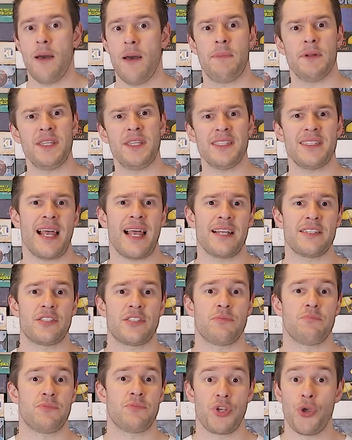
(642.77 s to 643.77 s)
But this
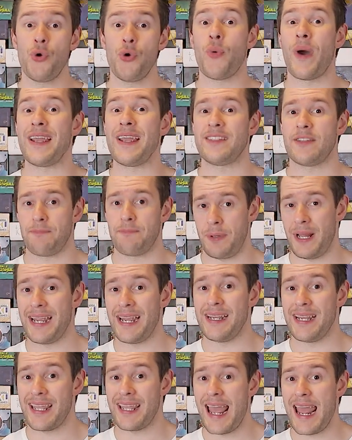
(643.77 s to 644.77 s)
adds 2 ways of
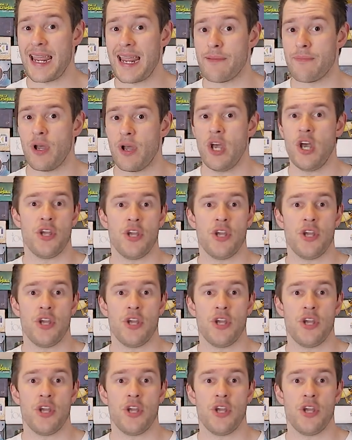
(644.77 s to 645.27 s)
playing the game.